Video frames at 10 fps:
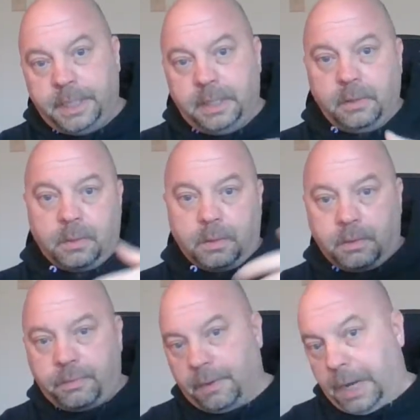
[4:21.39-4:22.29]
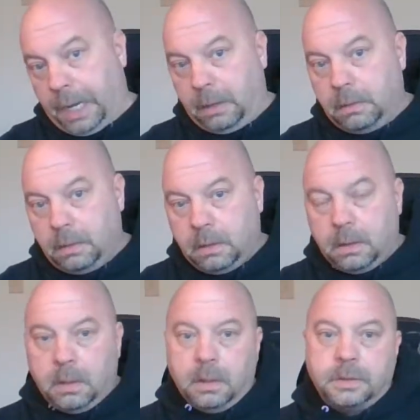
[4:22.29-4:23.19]
We need to order three.
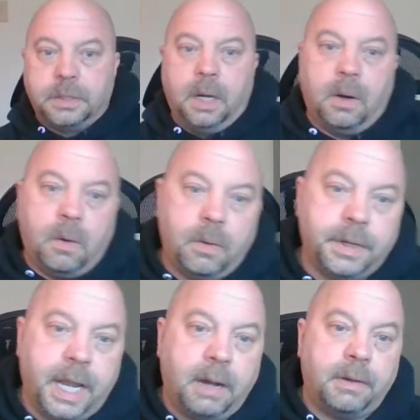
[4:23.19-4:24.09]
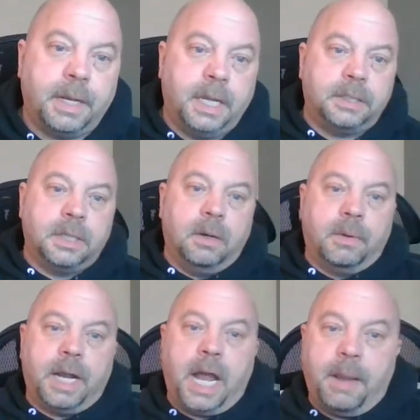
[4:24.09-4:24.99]
So nowadays, though,
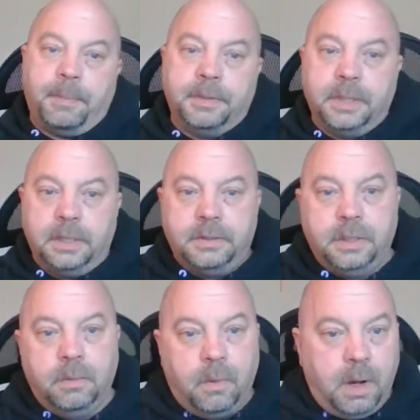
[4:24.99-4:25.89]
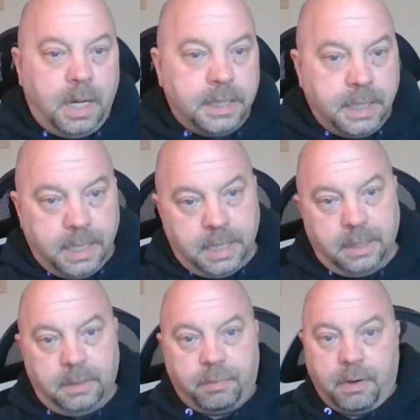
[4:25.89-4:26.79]
what happens is you want
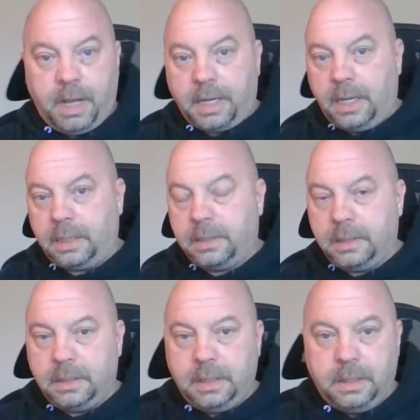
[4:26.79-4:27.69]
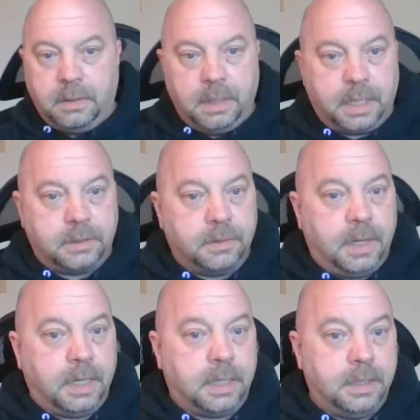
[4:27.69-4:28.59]
in the product, you know,
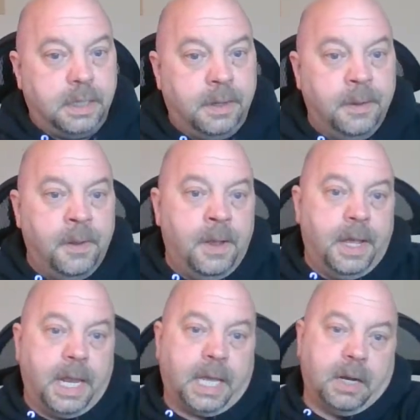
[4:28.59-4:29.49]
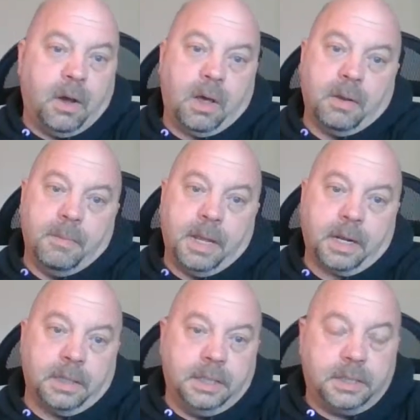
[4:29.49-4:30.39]
electronically, they can
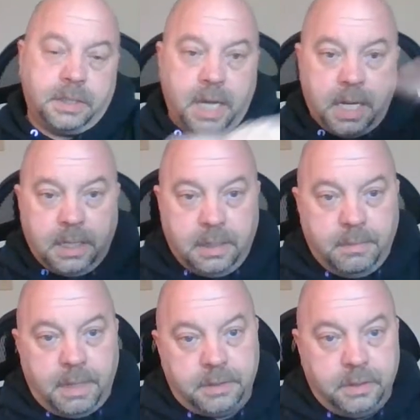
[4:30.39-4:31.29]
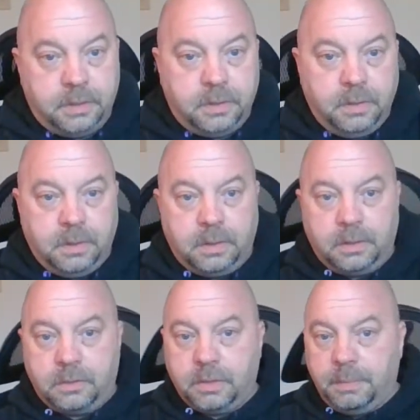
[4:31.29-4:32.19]
automatically send a message to the
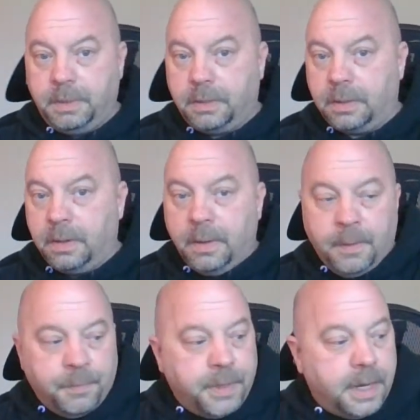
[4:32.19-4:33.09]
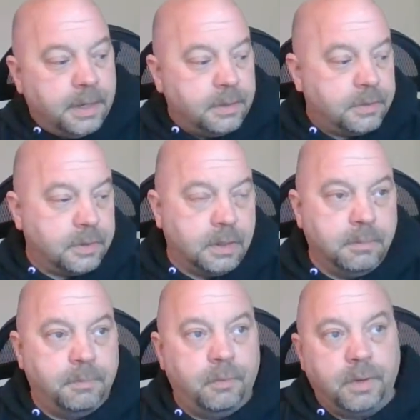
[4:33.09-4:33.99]
distributor that at a
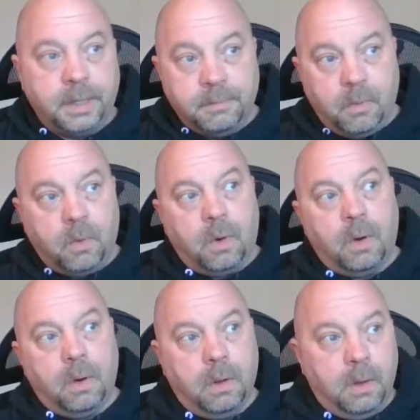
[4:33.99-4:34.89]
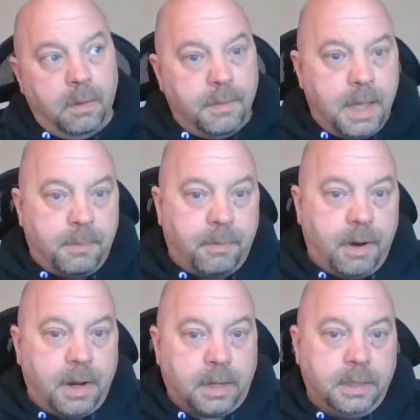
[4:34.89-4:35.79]
certain point, more of that
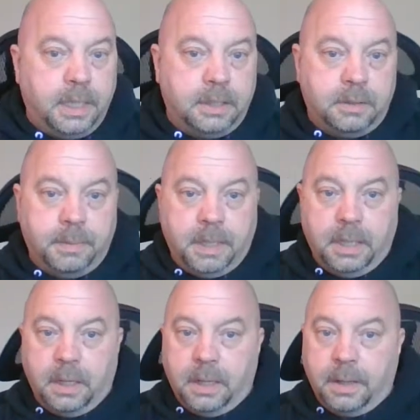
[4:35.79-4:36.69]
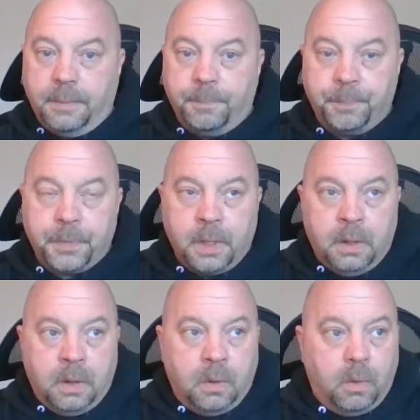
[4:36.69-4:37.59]
product needs to be um,
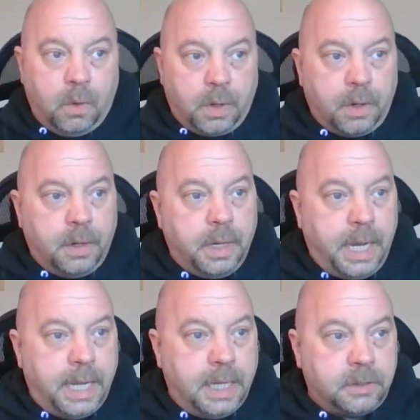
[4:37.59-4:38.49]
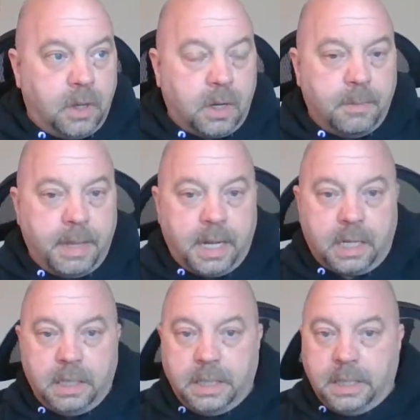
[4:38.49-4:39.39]
ordered, and it's
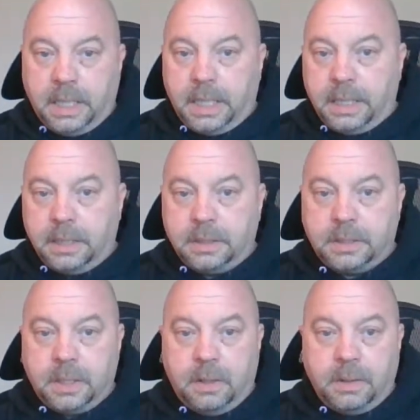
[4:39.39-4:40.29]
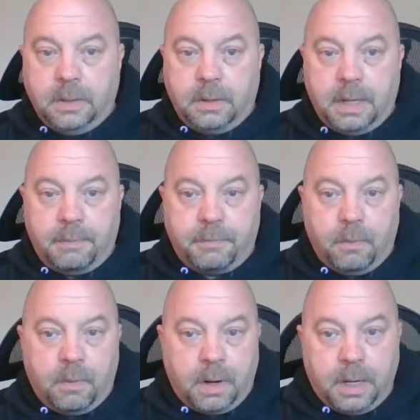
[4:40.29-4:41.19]
automatically done. So you don't have to
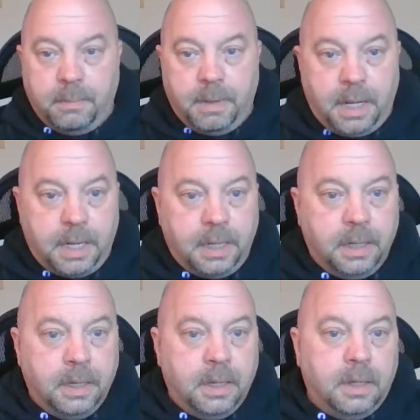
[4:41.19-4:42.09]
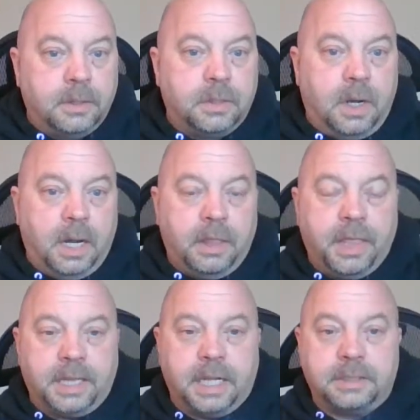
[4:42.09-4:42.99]
worry about it. So I
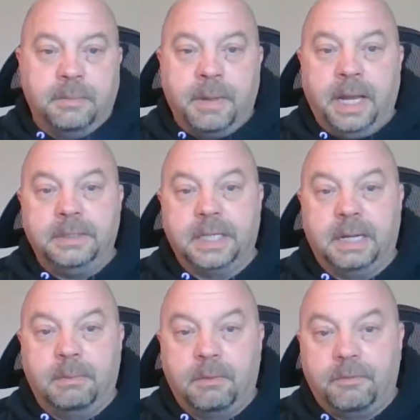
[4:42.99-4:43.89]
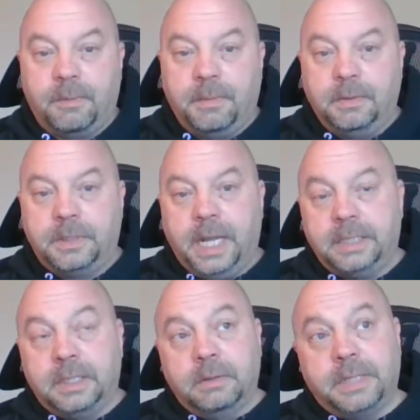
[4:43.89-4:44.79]
think that's amazing coming from those
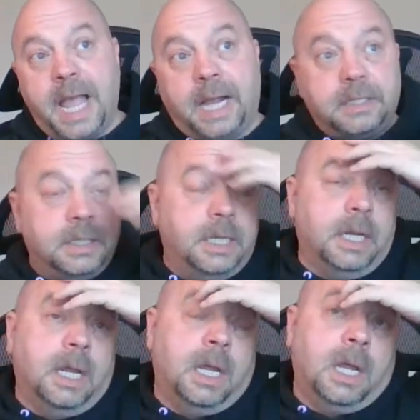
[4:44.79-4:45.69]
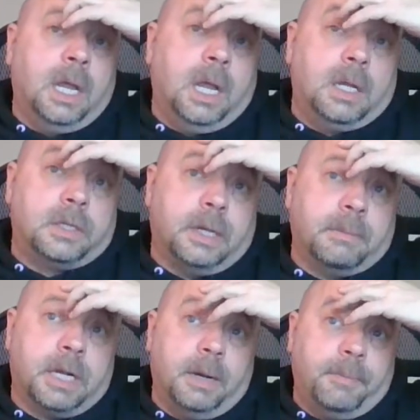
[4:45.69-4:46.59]
days. And there's actually
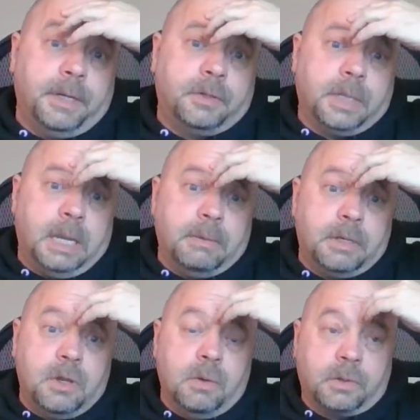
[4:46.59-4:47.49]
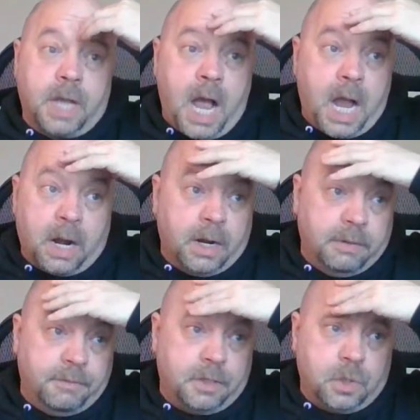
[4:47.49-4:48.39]
some companies what they would do is hire
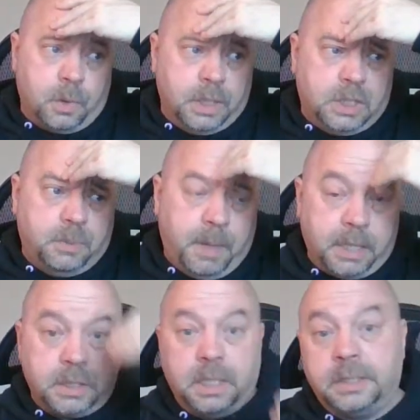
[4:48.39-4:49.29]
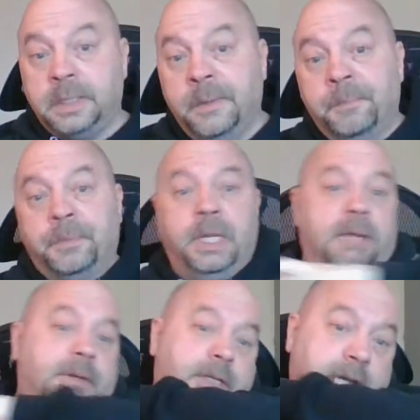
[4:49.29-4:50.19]
inventory specialists. You
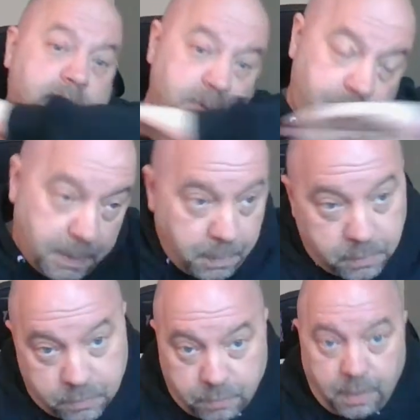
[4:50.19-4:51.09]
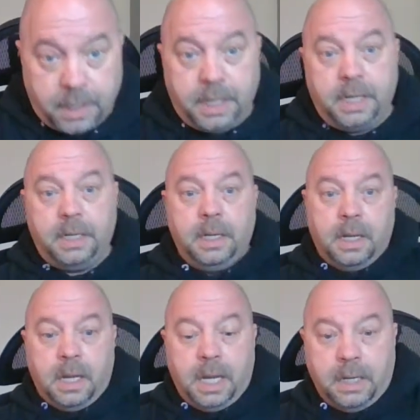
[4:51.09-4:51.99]
have a team of people who's run in
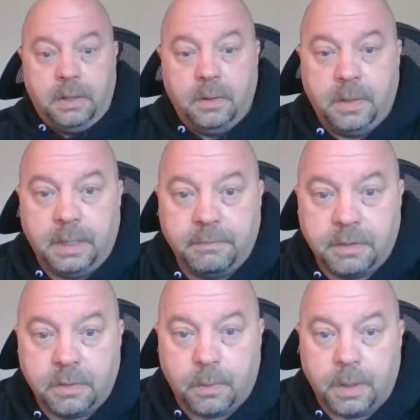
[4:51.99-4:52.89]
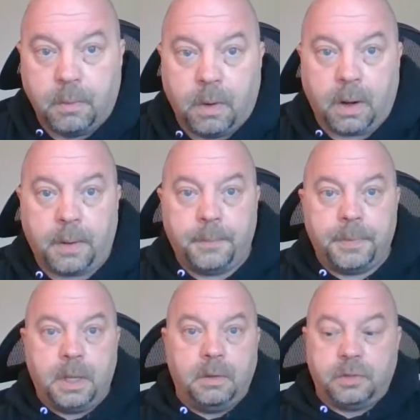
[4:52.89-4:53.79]
and do the inventory work.
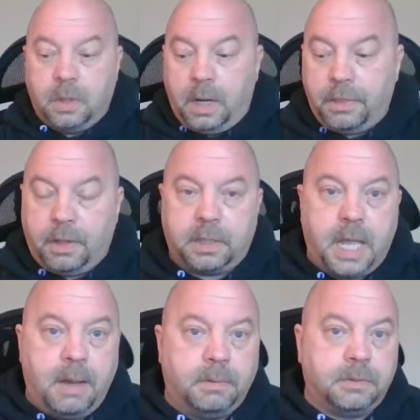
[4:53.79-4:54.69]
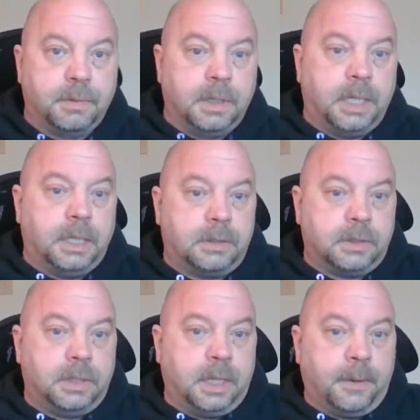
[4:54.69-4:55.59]
So I thought that was really
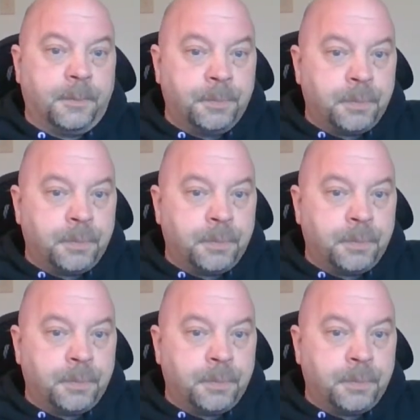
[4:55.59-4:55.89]
interesting.